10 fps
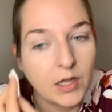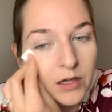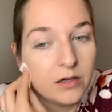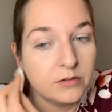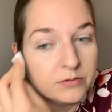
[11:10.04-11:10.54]

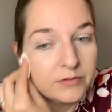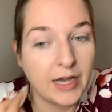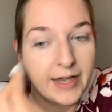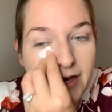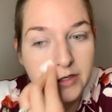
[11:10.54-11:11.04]
Oh,
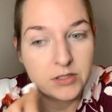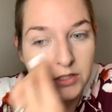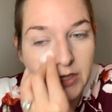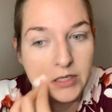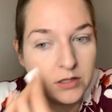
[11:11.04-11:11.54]
I actually
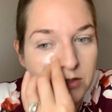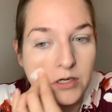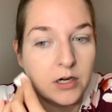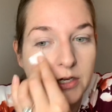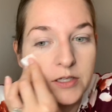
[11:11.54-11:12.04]
like the
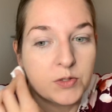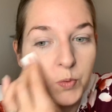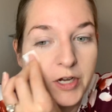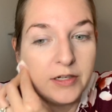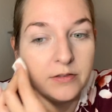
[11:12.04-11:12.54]
darkest
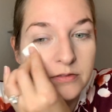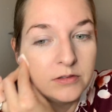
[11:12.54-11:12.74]
one.